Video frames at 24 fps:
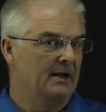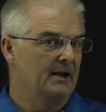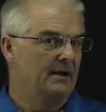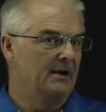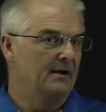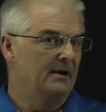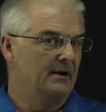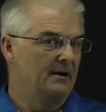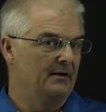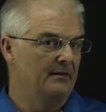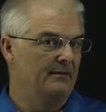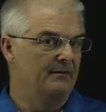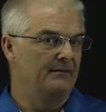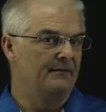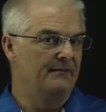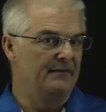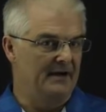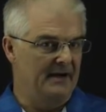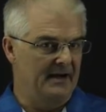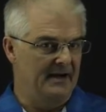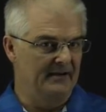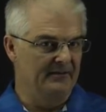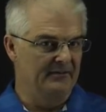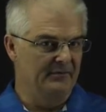of
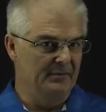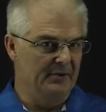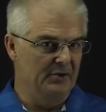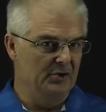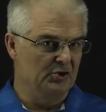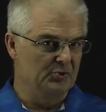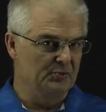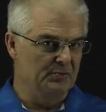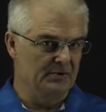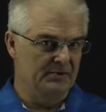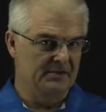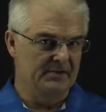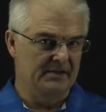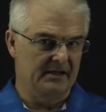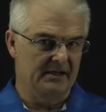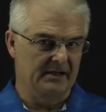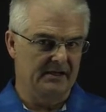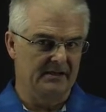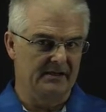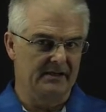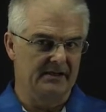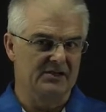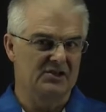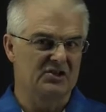5 meters per
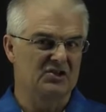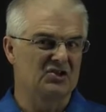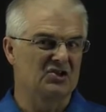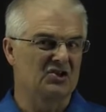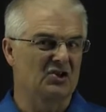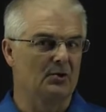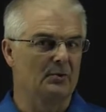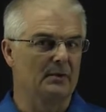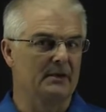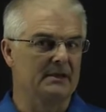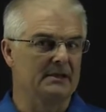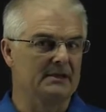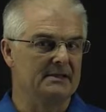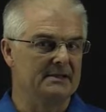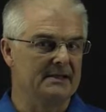second is slowing